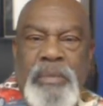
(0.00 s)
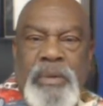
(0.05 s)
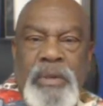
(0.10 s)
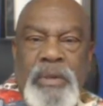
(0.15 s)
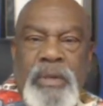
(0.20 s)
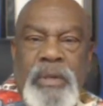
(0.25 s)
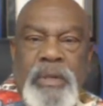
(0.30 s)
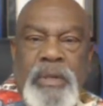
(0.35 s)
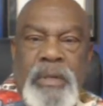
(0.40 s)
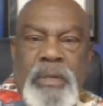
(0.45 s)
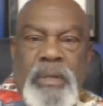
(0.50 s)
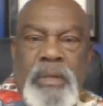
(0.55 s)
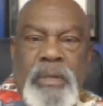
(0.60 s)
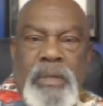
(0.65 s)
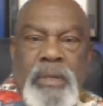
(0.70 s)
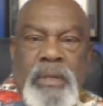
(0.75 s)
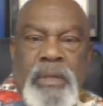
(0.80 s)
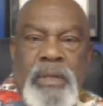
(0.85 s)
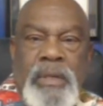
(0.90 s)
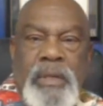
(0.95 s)
I would want
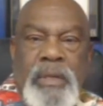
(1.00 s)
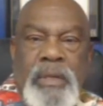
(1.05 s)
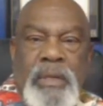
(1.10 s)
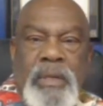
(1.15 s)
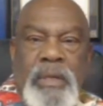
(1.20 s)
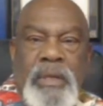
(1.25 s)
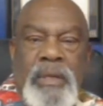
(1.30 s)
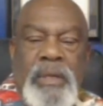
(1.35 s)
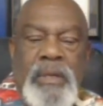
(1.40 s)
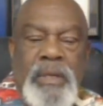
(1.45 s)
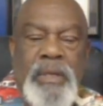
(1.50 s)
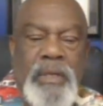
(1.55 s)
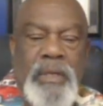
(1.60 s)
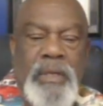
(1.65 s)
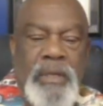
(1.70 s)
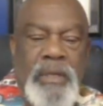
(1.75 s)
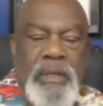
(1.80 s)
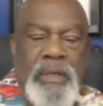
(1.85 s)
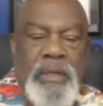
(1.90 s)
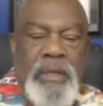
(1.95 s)
to know what a real
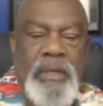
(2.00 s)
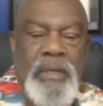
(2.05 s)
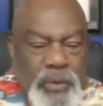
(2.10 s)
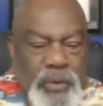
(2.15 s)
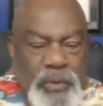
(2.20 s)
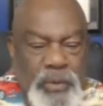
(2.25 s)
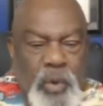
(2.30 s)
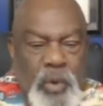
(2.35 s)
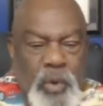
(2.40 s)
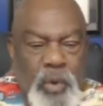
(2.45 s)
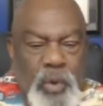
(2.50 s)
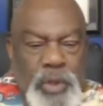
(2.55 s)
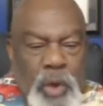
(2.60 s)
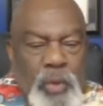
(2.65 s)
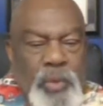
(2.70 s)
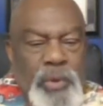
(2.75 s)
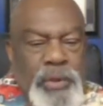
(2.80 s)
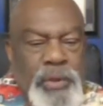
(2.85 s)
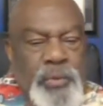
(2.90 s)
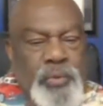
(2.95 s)
man do.
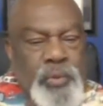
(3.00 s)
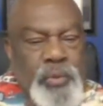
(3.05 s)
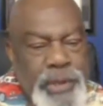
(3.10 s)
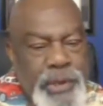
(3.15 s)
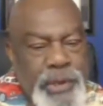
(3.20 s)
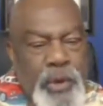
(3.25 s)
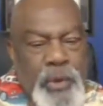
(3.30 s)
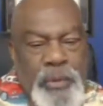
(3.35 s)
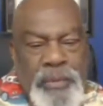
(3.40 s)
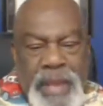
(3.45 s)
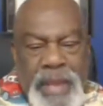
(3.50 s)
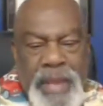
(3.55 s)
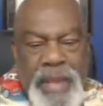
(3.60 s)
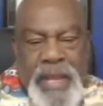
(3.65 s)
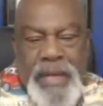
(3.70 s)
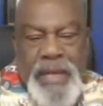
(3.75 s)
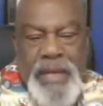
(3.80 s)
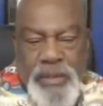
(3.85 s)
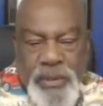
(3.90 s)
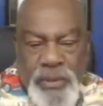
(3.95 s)
How do a
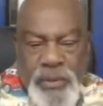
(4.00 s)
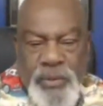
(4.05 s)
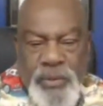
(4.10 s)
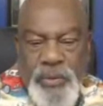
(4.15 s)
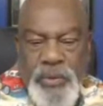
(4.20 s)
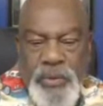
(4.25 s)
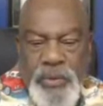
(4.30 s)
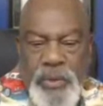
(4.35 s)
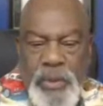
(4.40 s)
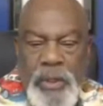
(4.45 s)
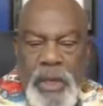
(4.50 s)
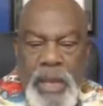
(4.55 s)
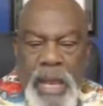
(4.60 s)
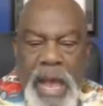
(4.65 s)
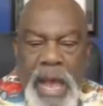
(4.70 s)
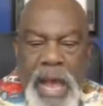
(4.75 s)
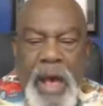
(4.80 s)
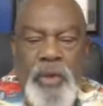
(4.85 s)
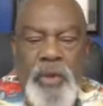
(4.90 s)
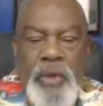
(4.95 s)
real man act?
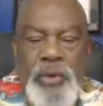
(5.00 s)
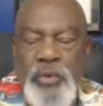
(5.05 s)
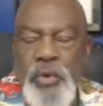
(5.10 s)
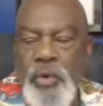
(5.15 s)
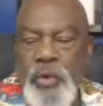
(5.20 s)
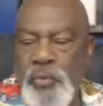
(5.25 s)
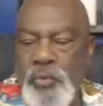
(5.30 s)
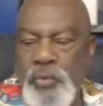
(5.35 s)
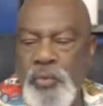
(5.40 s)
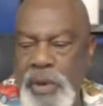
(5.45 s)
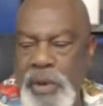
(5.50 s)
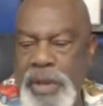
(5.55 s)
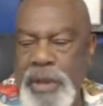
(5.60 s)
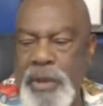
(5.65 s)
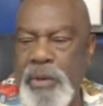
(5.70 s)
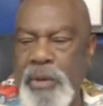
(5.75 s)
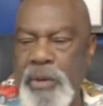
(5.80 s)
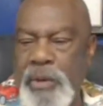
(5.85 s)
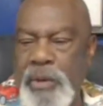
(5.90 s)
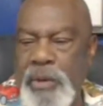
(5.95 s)
How
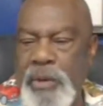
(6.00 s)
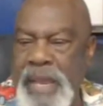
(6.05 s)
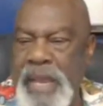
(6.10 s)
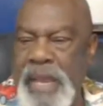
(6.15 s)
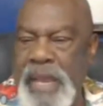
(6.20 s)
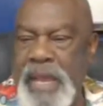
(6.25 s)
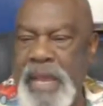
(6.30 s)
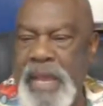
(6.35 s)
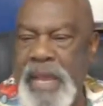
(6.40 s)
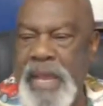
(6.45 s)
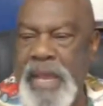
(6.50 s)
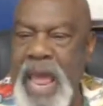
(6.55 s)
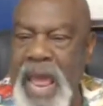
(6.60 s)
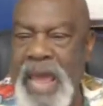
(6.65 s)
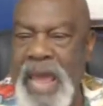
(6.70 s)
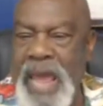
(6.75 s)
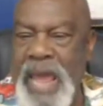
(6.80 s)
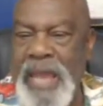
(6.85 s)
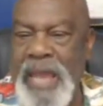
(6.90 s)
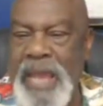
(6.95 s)
do he carry
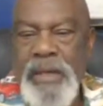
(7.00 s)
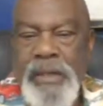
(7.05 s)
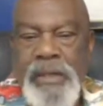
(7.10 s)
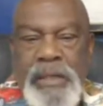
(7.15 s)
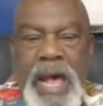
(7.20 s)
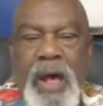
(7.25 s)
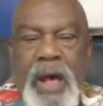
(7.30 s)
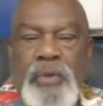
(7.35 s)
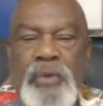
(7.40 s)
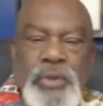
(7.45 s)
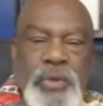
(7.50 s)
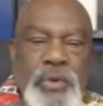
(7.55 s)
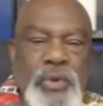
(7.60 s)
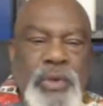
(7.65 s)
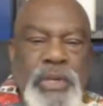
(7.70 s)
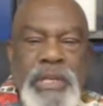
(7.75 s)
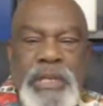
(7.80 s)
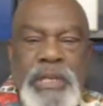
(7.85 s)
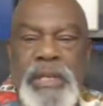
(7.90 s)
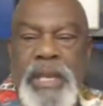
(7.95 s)
himself in this or that
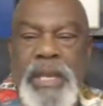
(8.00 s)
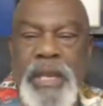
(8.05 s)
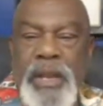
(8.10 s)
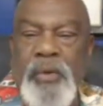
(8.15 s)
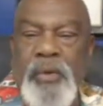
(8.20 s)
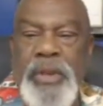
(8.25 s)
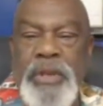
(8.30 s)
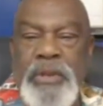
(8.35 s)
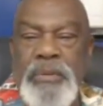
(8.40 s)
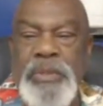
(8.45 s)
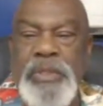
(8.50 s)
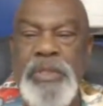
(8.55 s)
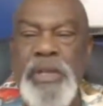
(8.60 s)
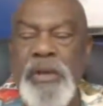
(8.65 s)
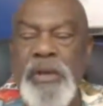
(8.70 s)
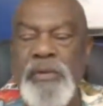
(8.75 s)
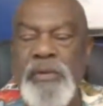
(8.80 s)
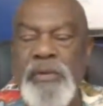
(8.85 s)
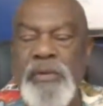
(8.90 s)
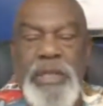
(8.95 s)
situation
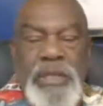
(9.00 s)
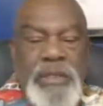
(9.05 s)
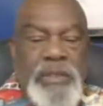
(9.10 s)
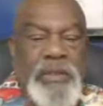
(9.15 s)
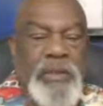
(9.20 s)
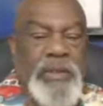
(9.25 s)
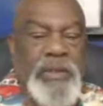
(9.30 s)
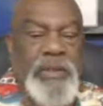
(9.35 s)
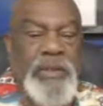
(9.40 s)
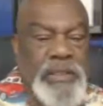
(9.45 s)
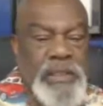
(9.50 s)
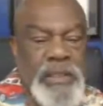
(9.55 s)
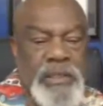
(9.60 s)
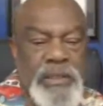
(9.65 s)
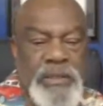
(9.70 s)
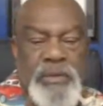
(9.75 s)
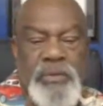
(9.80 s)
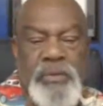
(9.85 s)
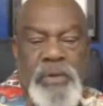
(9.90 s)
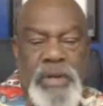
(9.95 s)

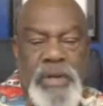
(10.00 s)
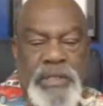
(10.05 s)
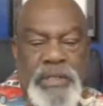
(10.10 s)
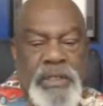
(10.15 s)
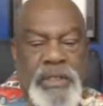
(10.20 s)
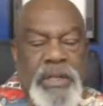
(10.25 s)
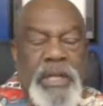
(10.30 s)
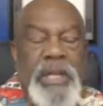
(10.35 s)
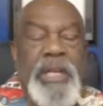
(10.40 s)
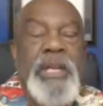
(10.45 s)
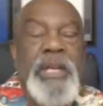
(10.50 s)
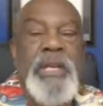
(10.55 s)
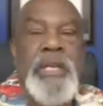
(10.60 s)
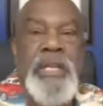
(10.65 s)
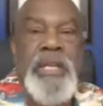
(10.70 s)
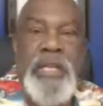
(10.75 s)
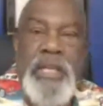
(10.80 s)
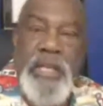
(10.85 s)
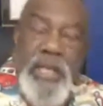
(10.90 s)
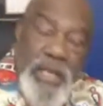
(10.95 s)
if I was
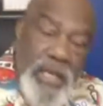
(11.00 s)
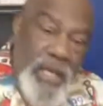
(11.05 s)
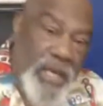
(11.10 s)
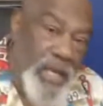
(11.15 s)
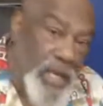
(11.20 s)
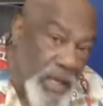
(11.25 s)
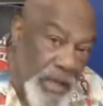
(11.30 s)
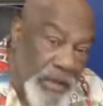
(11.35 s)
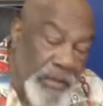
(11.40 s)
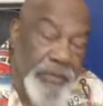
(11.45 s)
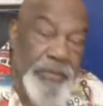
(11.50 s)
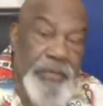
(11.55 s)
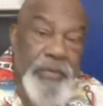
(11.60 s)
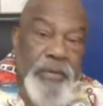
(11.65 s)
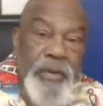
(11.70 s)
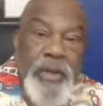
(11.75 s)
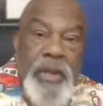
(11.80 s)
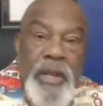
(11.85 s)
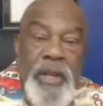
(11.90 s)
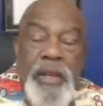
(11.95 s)
trying to be an
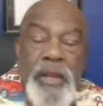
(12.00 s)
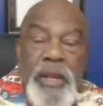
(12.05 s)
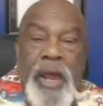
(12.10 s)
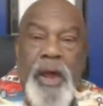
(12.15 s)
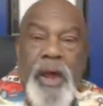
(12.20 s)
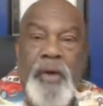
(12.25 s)
alpha man?